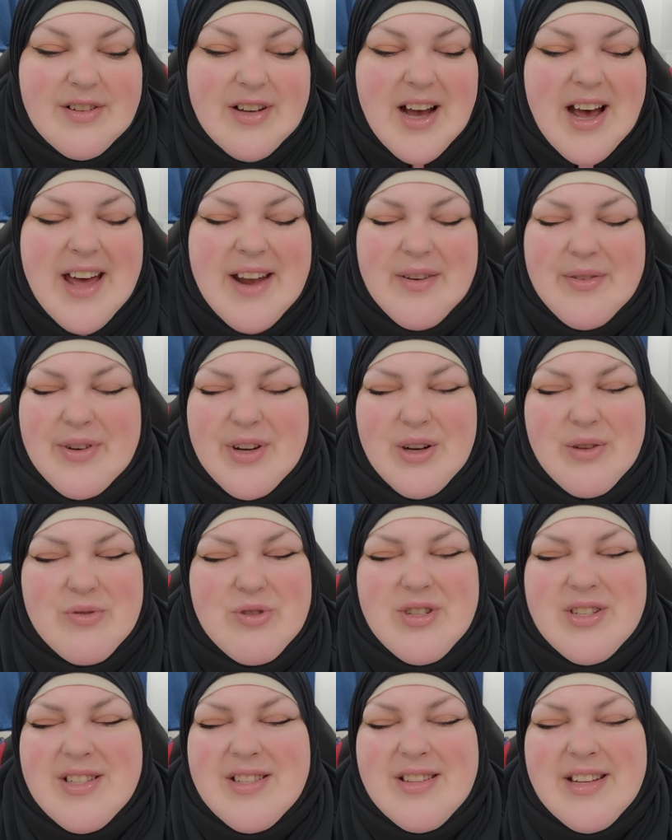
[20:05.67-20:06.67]

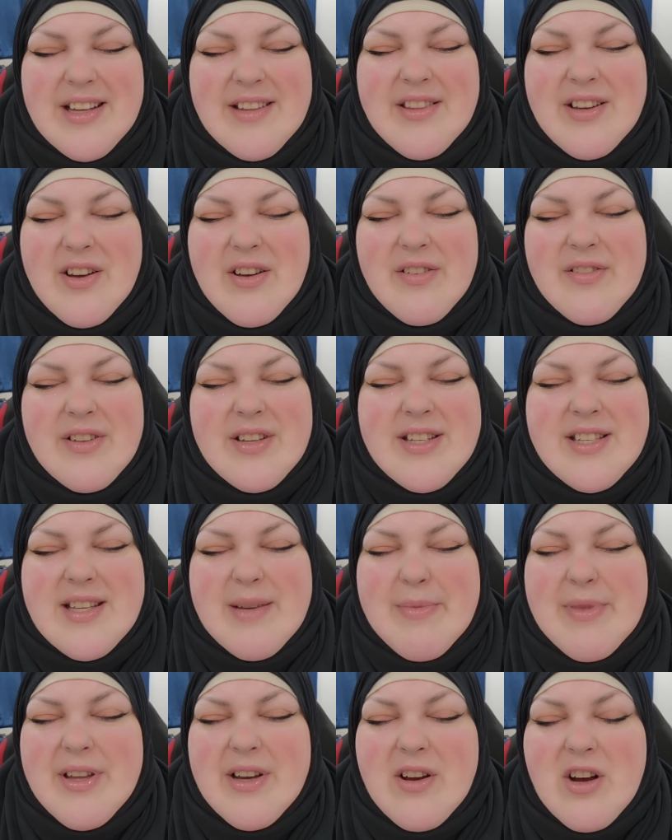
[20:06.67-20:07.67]

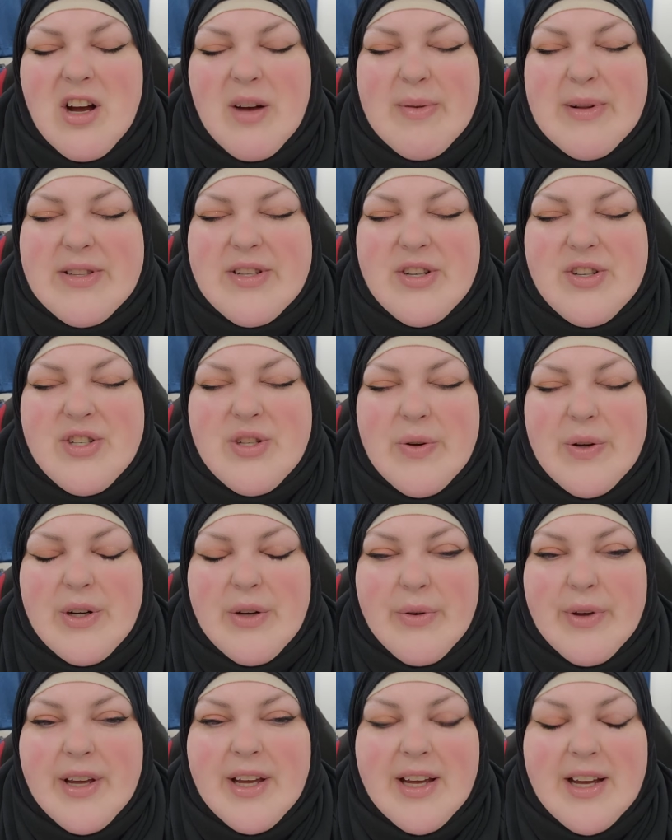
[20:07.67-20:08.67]
of the comments are so
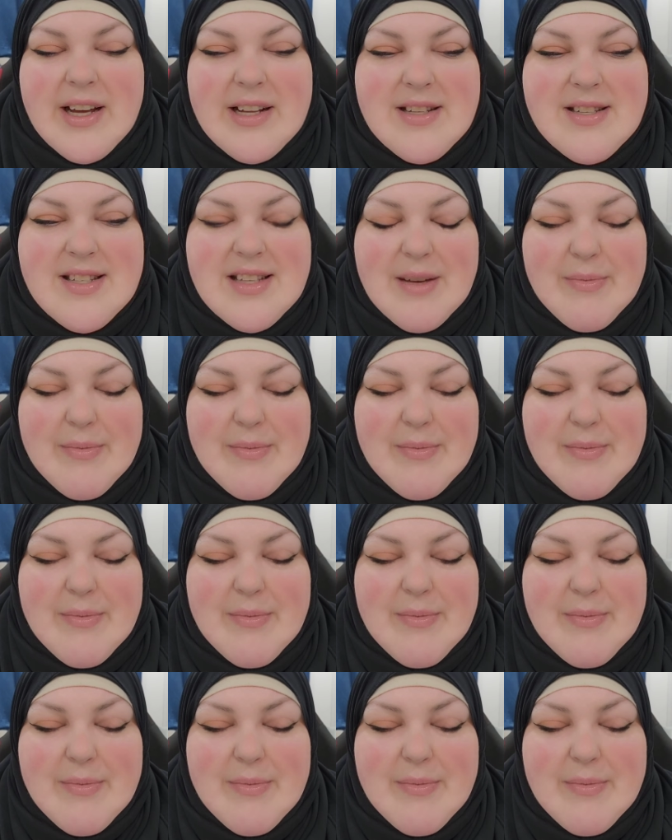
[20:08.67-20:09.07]
annoying, and